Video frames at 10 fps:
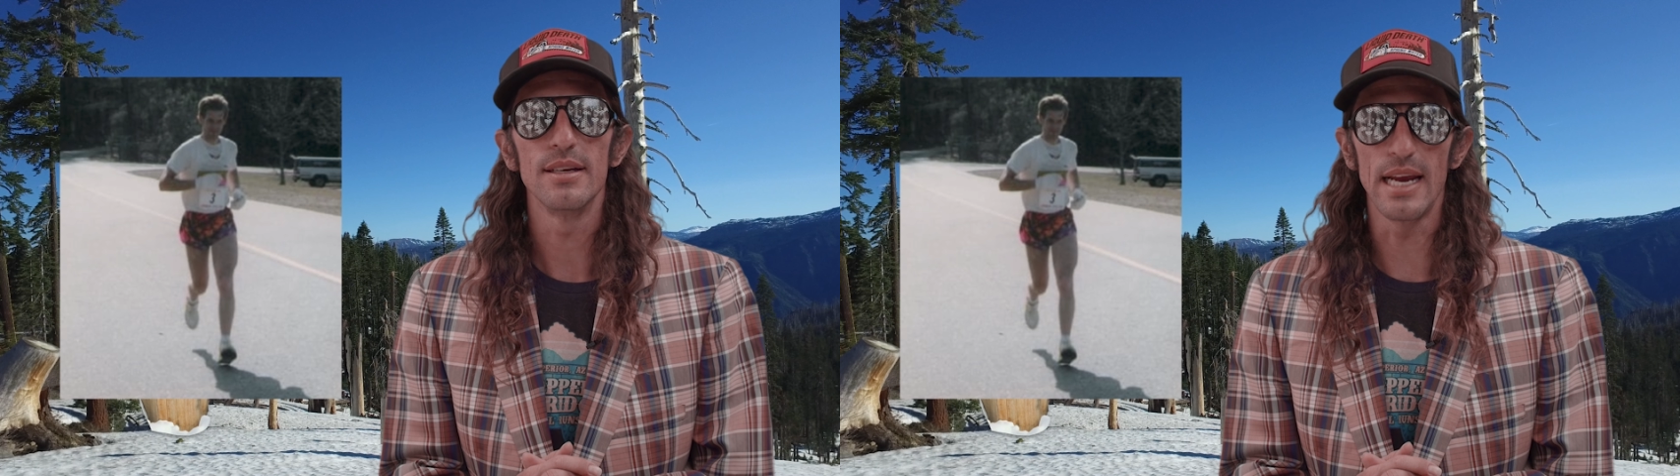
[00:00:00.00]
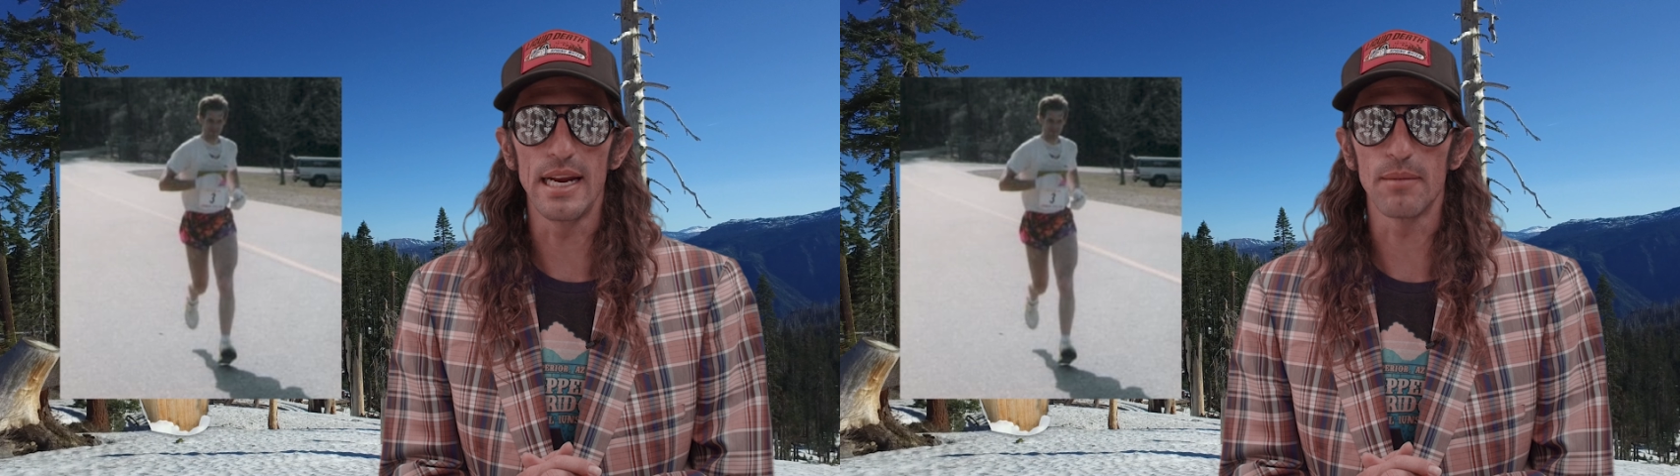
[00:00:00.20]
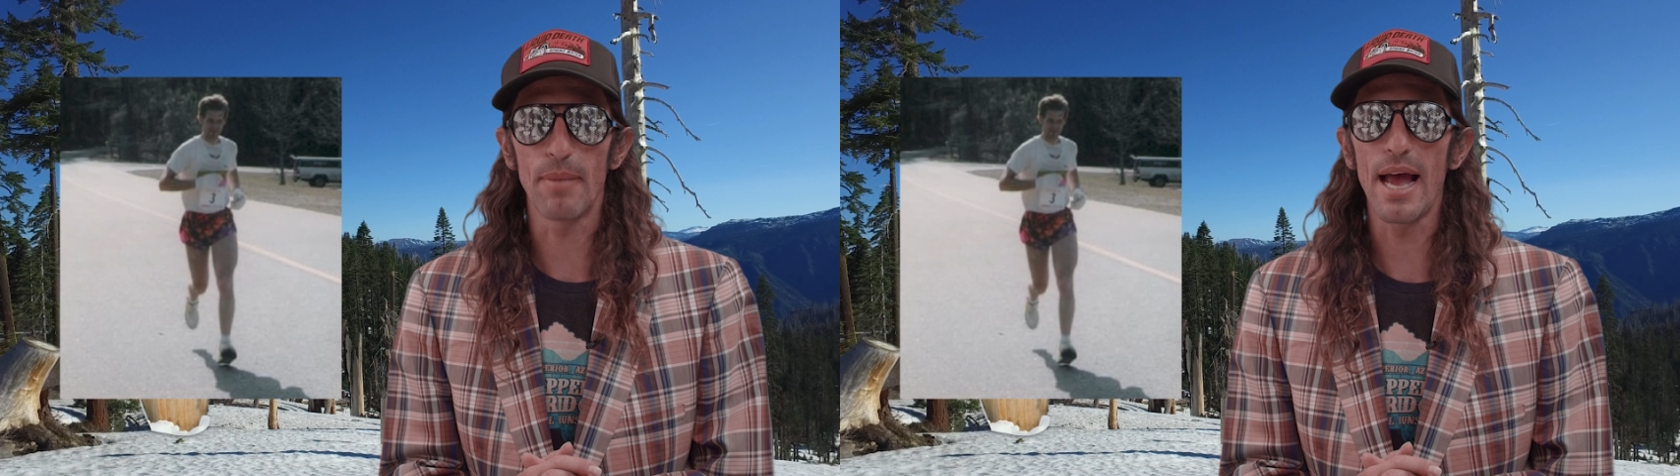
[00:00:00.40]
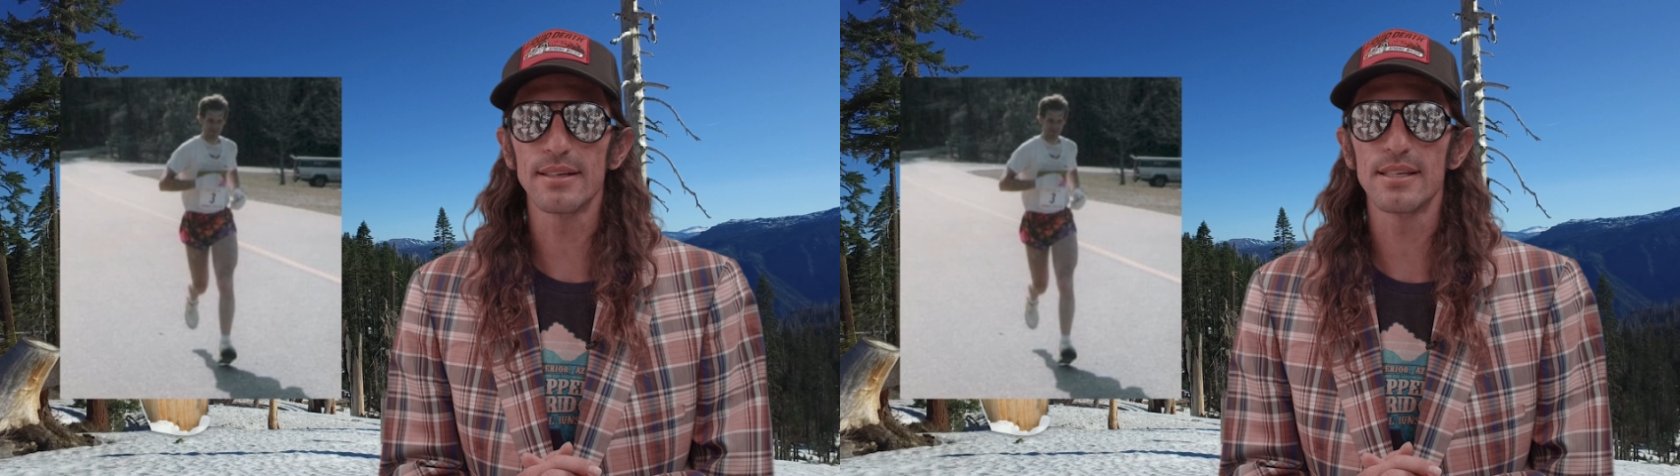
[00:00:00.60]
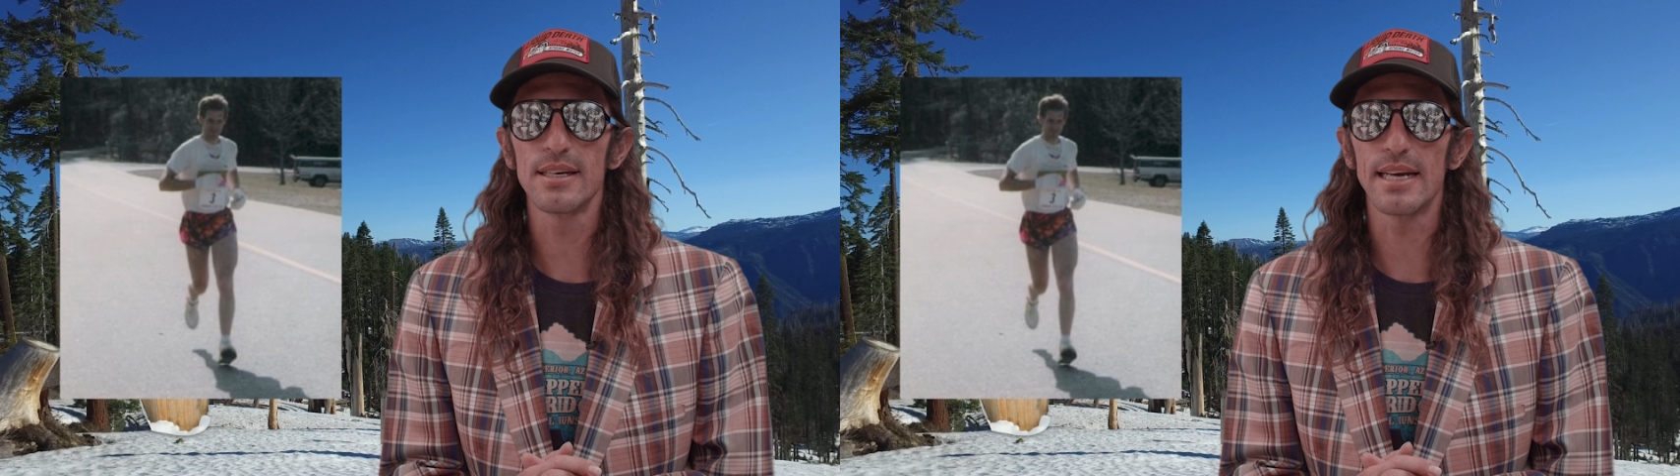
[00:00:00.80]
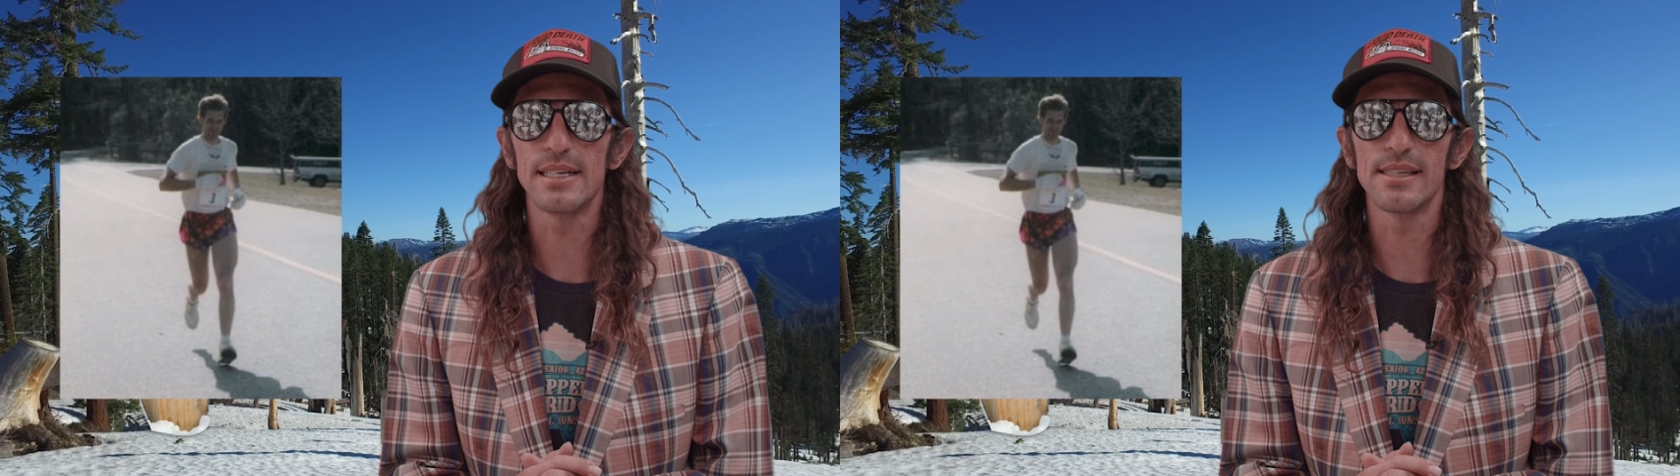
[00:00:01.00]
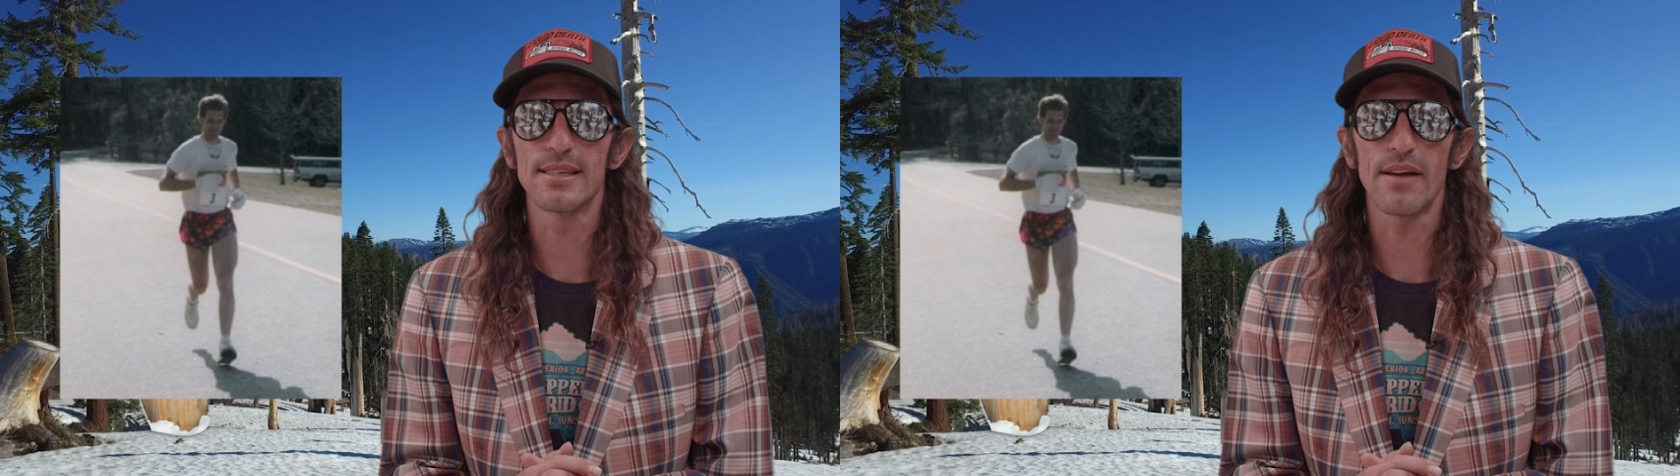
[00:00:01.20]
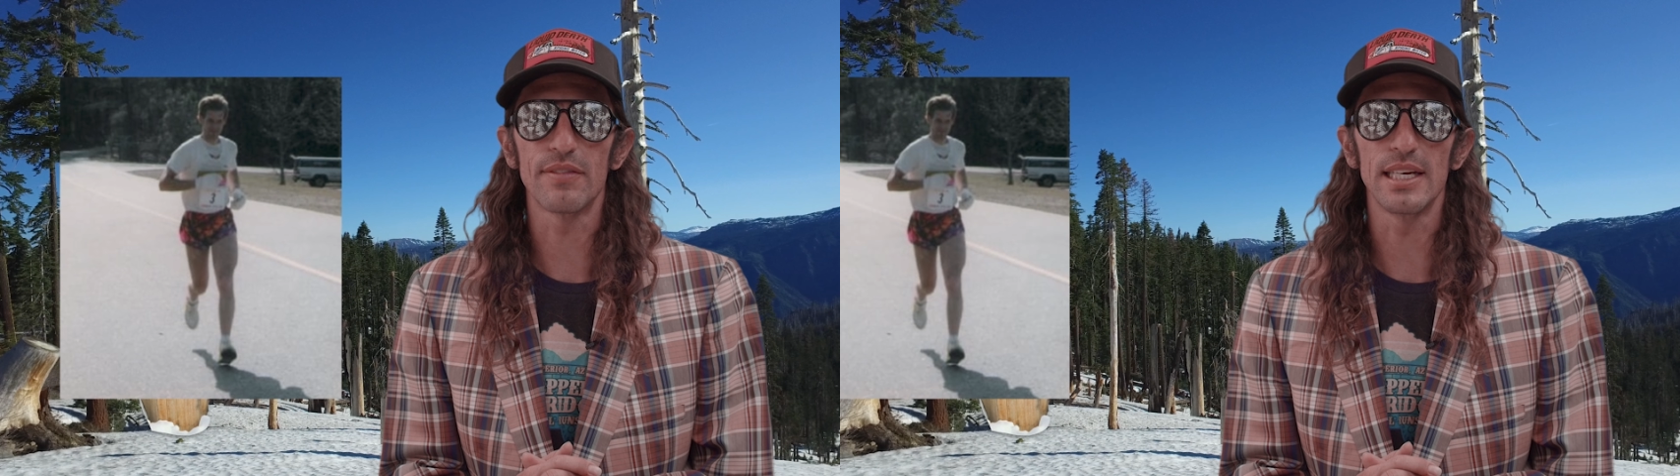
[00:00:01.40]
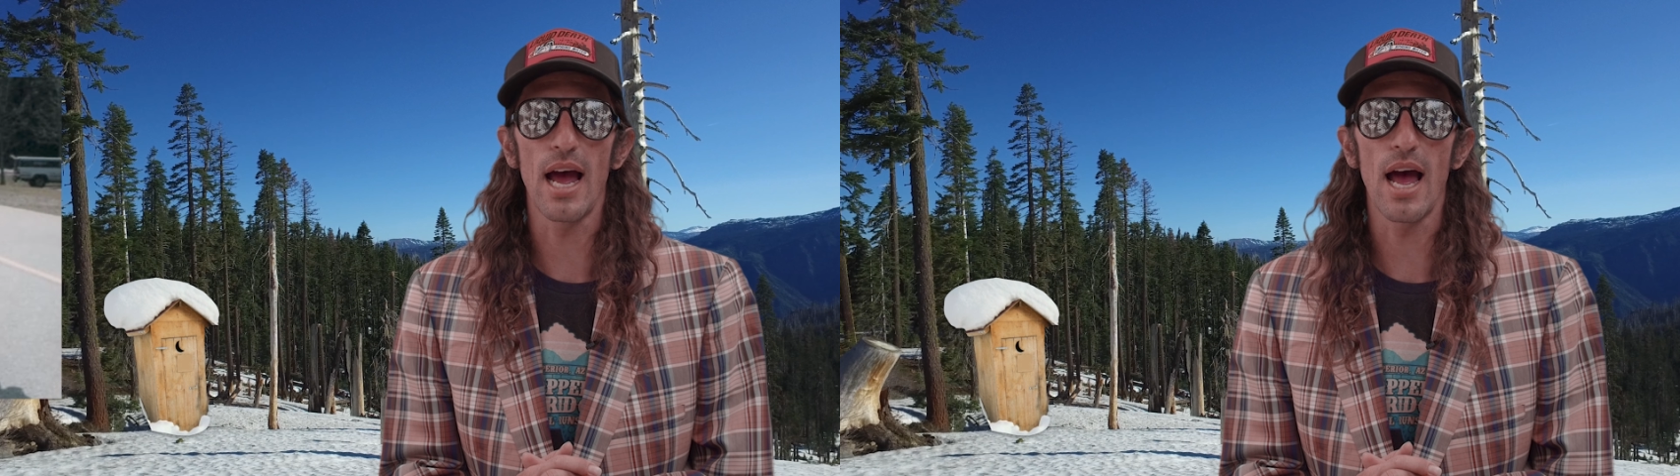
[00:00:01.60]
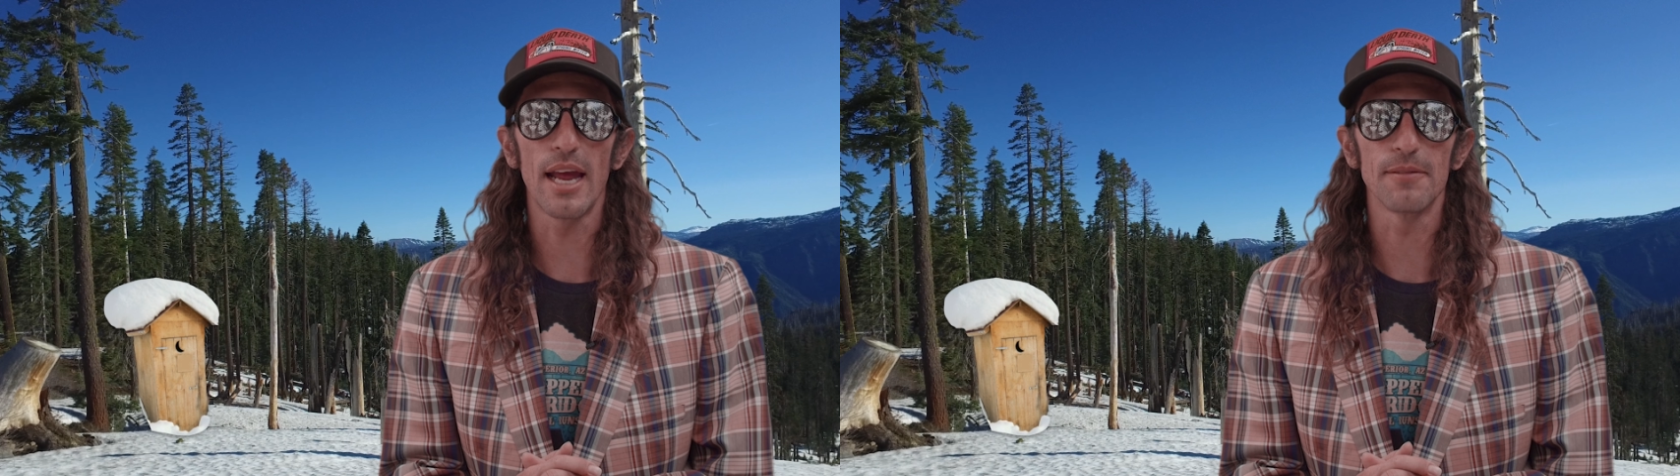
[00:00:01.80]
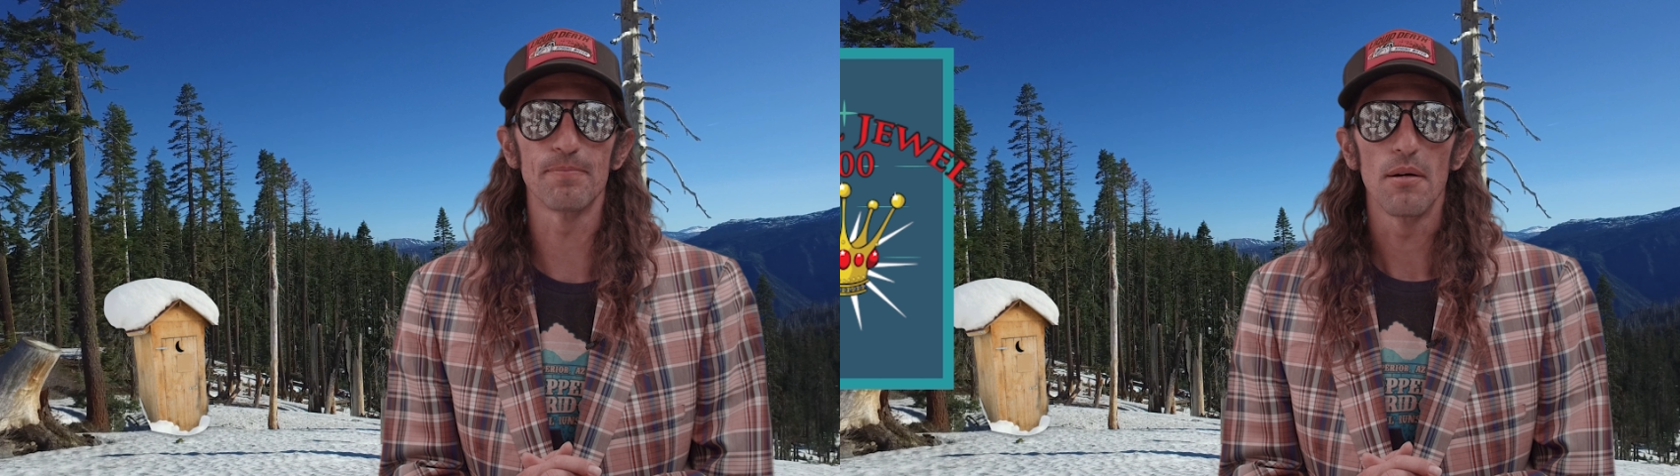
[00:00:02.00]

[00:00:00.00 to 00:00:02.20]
dating back to 1979.